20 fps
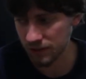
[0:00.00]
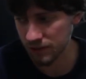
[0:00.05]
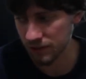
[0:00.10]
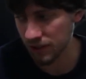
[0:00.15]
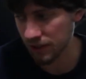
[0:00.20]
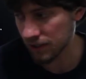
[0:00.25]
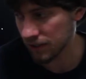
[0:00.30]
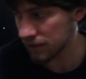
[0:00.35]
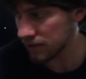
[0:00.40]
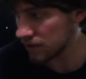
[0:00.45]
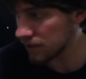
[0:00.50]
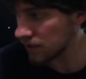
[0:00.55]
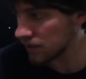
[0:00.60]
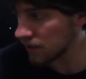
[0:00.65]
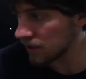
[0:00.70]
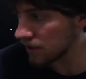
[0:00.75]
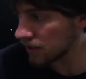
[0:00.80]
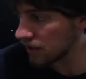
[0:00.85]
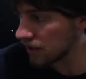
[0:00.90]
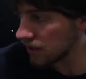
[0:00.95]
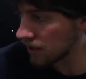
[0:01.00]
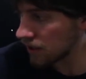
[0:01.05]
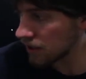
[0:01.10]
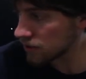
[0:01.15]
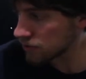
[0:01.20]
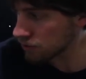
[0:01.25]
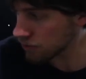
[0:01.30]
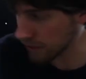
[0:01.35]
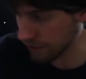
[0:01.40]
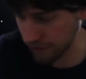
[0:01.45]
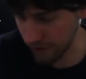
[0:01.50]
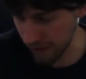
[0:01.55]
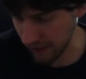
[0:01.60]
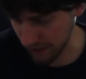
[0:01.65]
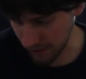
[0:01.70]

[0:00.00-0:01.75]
so it's worth the